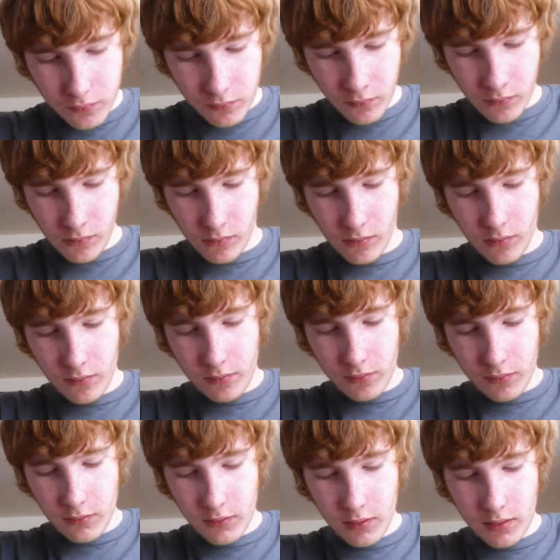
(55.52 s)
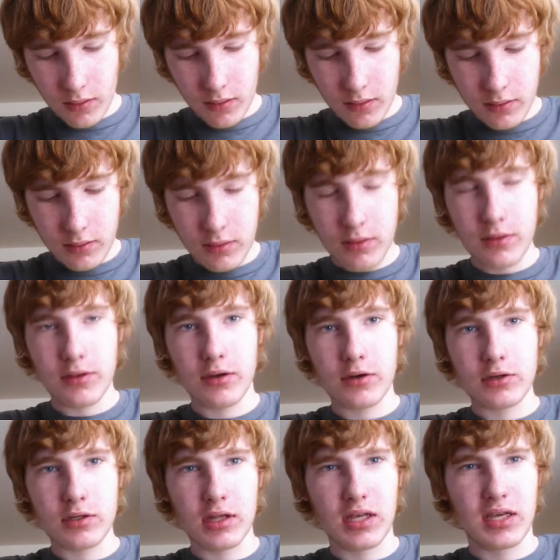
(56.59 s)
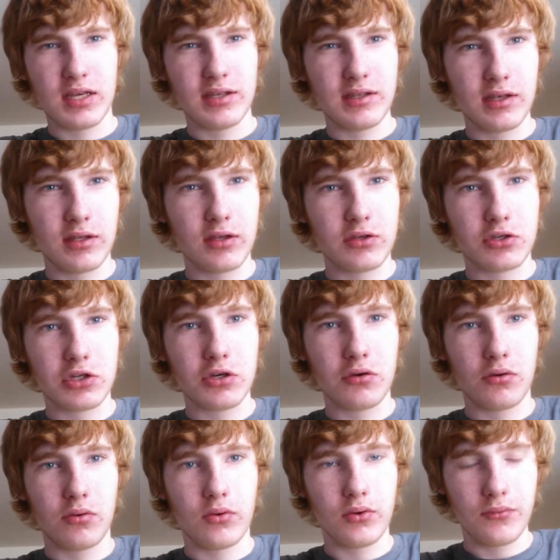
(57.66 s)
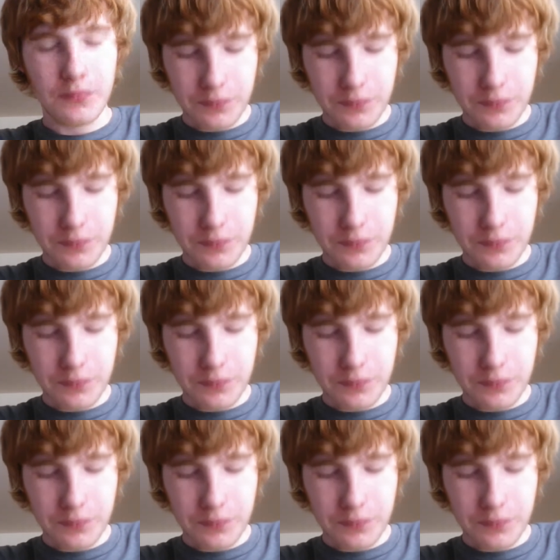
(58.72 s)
Hmm. They're actually easy to chew.